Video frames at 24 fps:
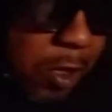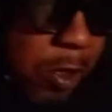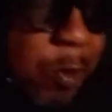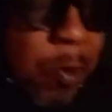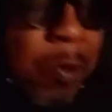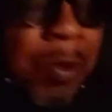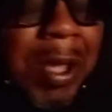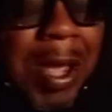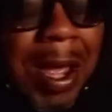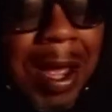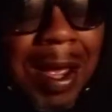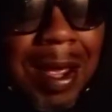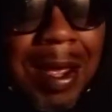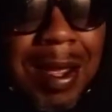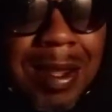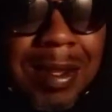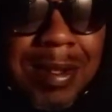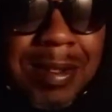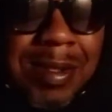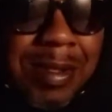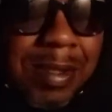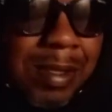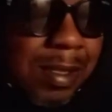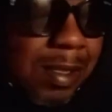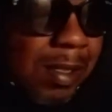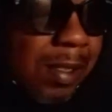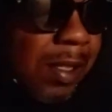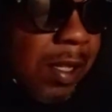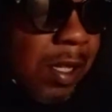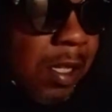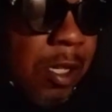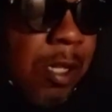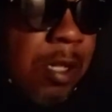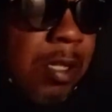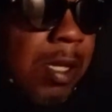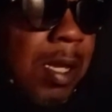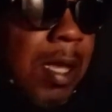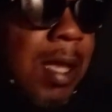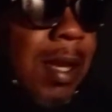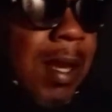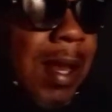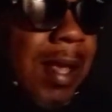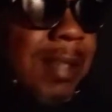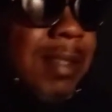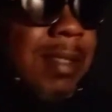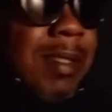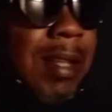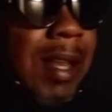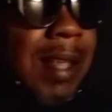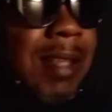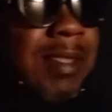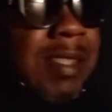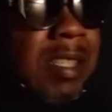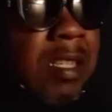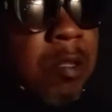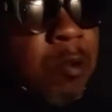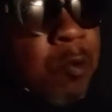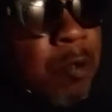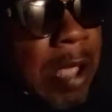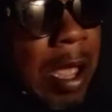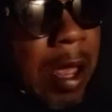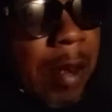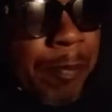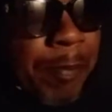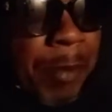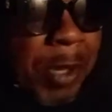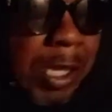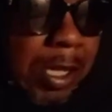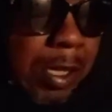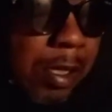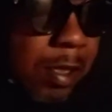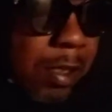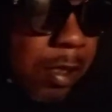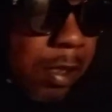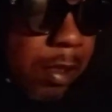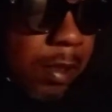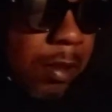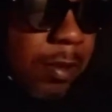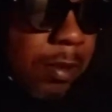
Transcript: You guys, look, let's let's see who got beat